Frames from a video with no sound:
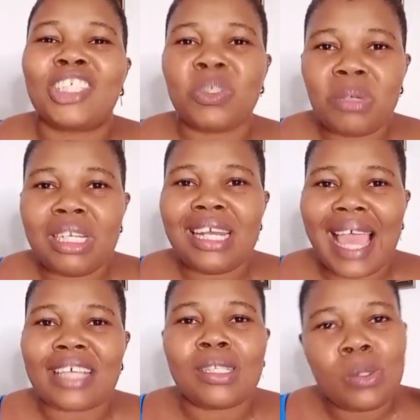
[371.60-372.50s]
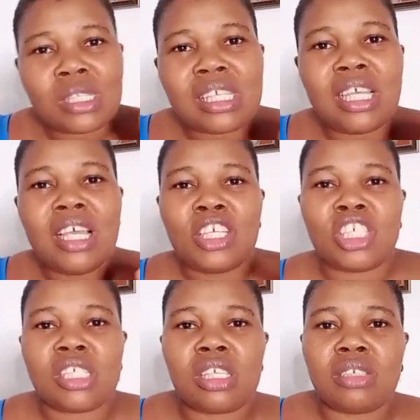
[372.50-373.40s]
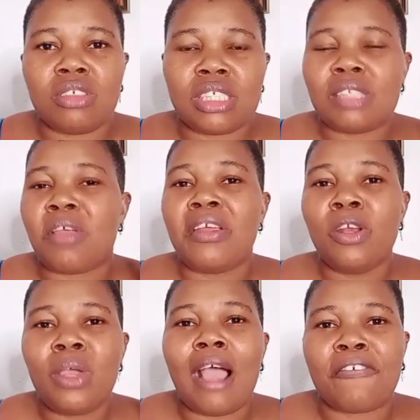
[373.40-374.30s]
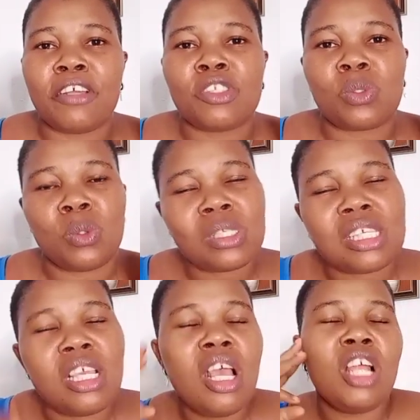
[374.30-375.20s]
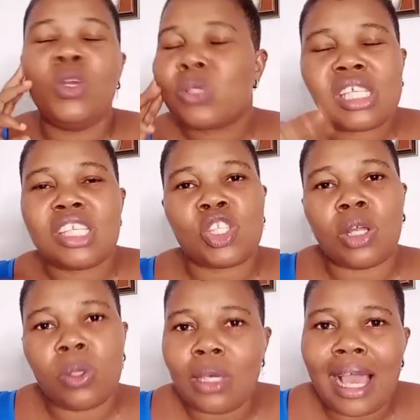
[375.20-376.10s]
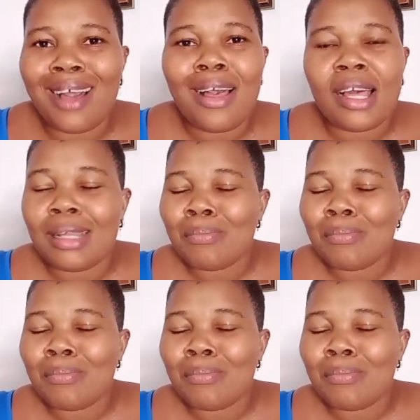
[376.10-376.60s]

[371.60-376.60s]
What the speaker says: she really likes Lucy, she's very loyal friend to Lucy, Lucy is not loyal,